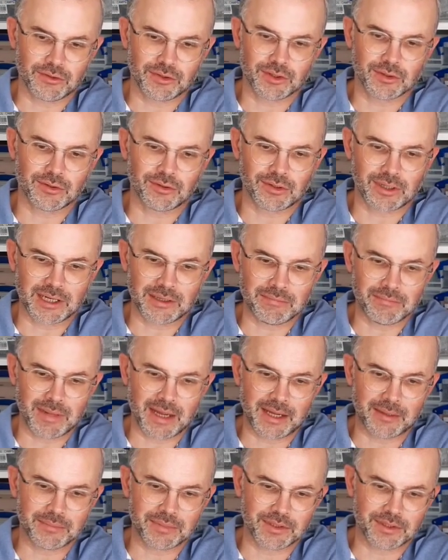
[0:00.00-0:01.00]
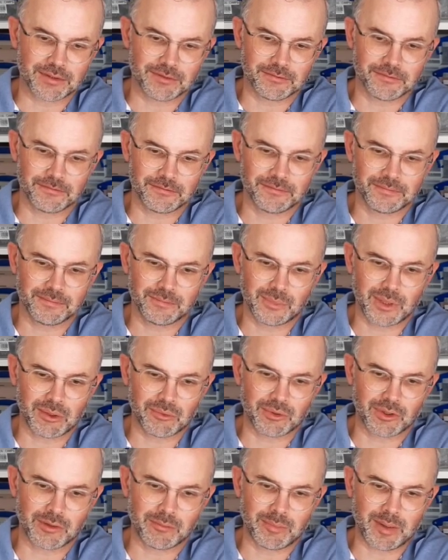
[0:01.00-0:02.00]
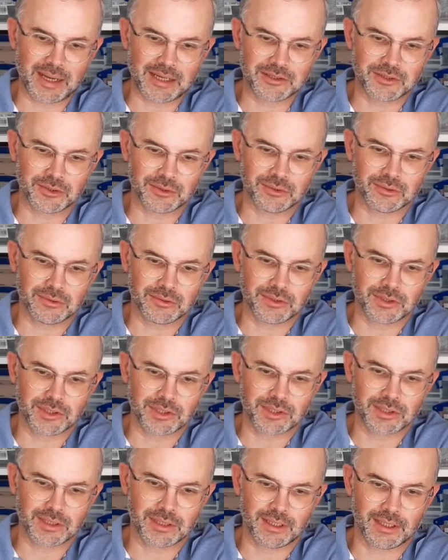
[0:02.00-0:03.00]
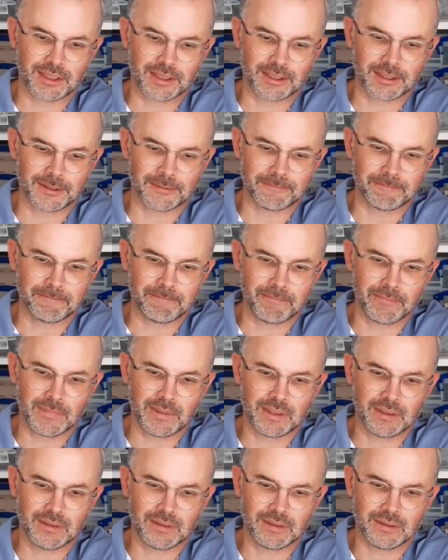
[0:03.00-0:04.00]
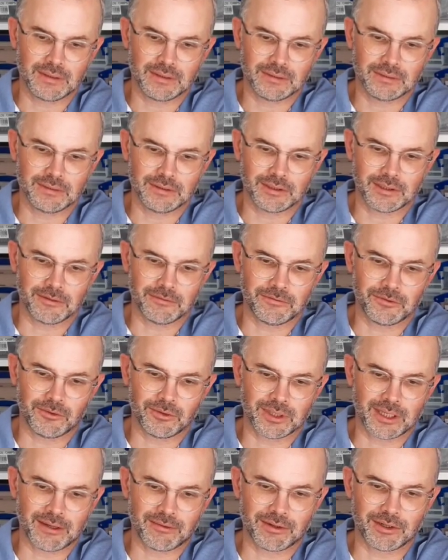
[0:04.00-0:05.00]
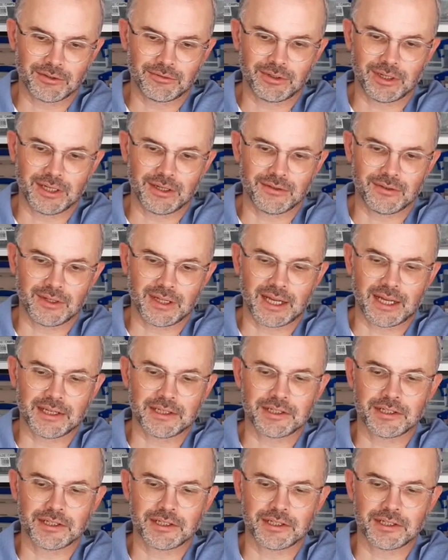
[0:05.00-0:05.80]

Some great maps of well-known battles. Looking forward to having a read of that.